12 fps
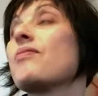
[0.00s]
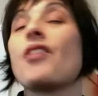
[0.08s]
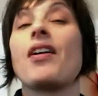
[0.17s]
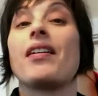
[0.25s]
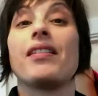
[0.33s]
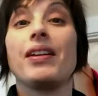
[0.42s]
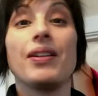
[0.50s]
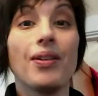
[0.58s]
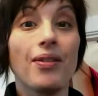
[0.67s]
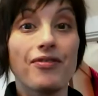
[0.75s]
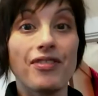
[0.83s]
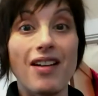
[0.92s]
thought,
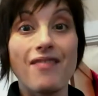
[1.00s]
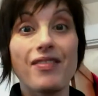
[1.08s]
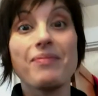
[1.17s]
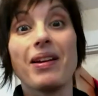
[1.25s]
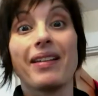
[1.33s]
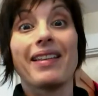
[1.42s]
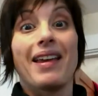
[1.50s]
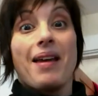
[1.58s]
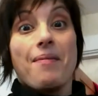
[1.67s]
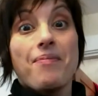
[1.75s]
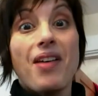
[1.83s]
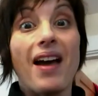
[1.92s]
if diving makes
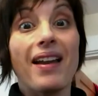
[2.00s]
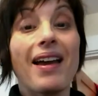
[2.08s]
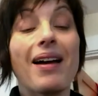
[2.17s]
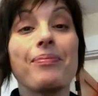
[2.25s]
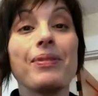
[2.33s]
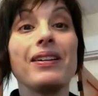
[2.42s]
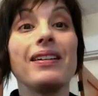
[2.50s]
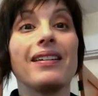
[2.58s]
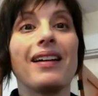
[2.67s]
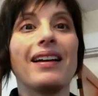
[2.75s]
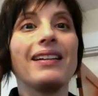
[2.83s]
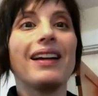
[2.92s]
him that happy,
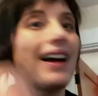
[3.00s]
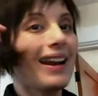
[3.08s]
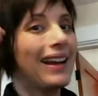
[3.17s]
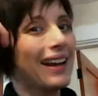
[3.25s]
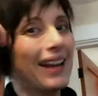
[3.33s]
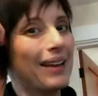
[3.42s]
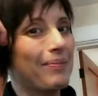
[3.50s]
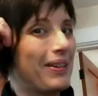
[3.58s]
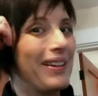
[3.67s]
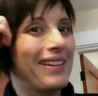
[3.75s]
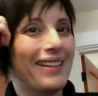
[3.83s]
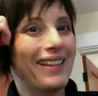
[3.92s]
I gotta get a
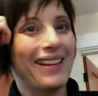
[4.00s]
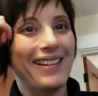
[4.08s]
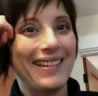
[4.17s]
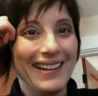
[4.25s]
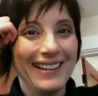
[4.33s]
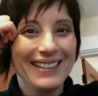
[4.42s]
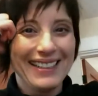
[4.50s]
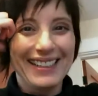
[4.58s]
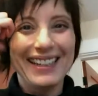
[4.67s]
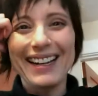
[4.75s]
piece of this. Gotta